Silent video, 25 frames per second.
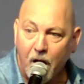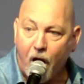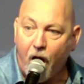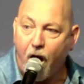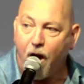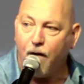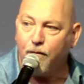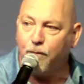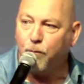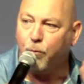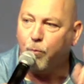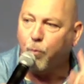
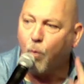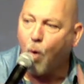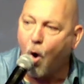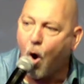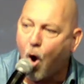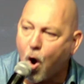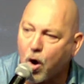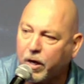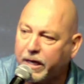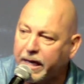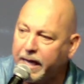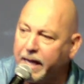of
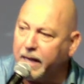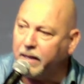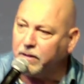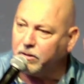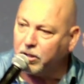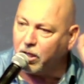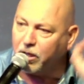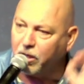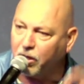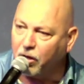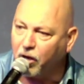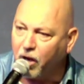walking
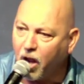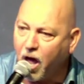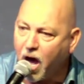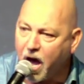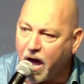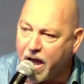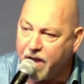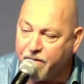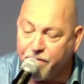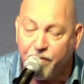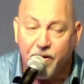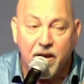the
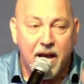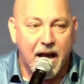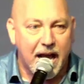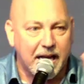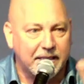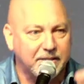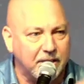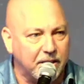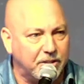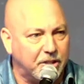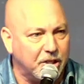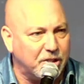life
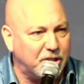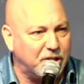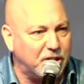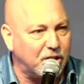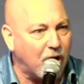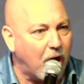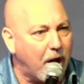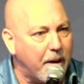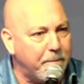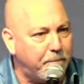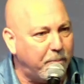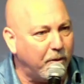as a
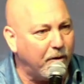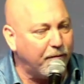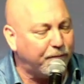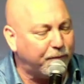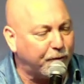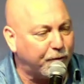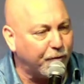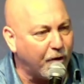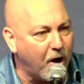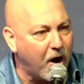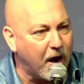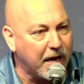disciple
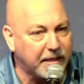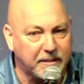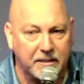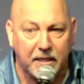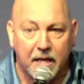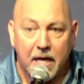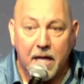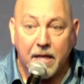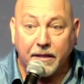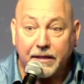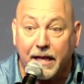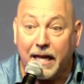of Christ
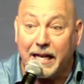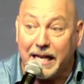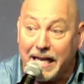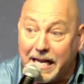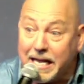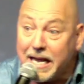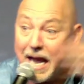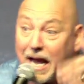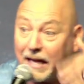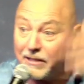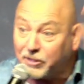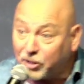that
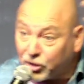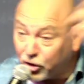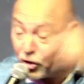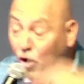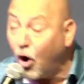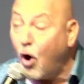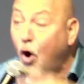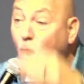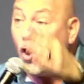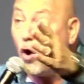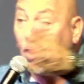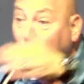He has
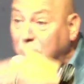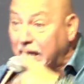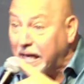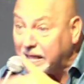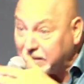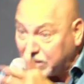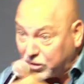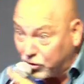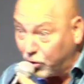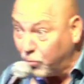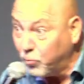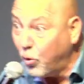called
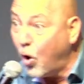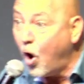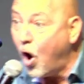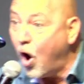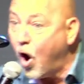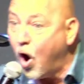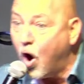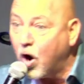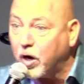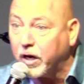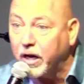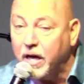us to
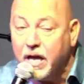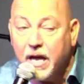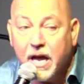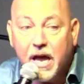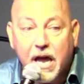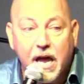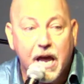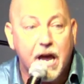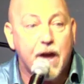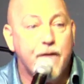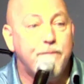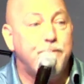walk
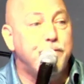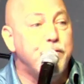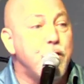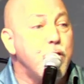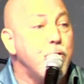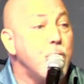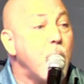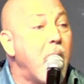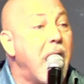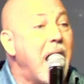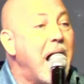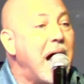if
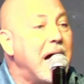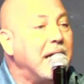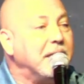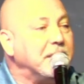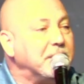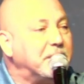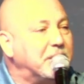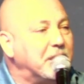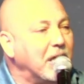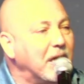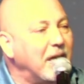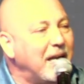you
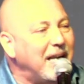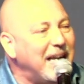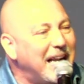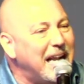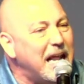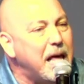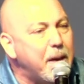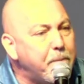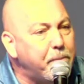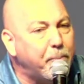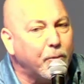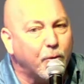aren't
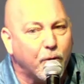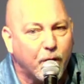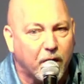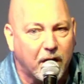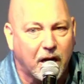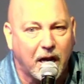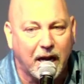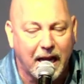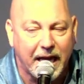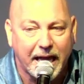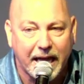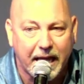
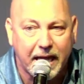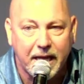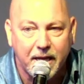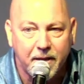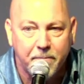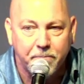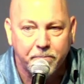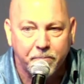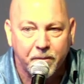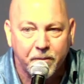deliberately